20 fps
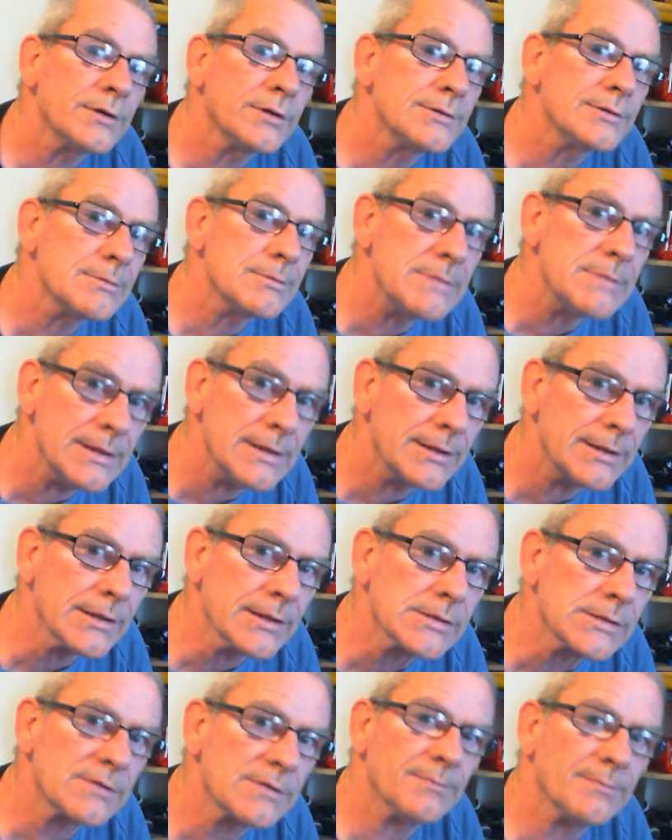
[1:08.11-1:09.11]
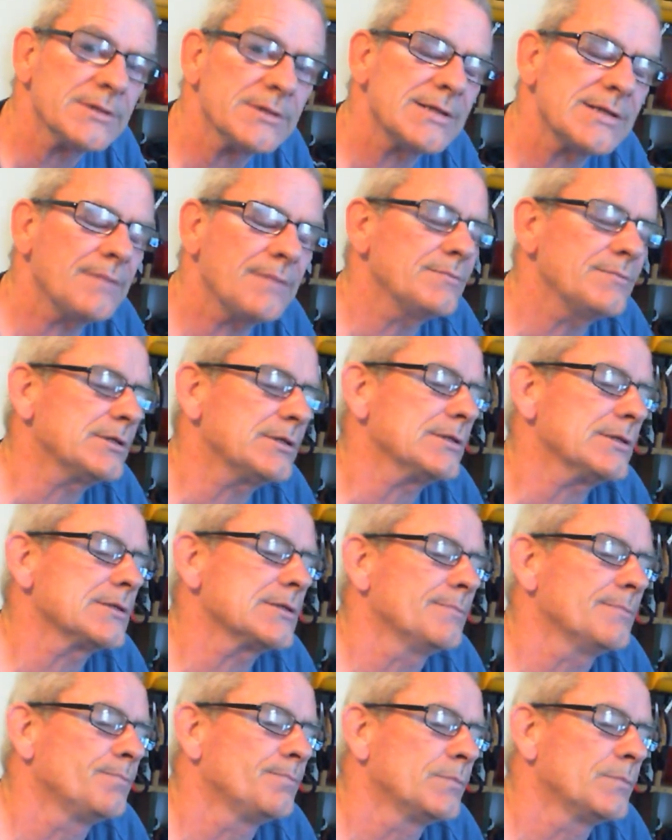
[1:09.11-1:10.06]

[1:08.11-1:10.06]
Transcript: Tamiya kits from the 70s.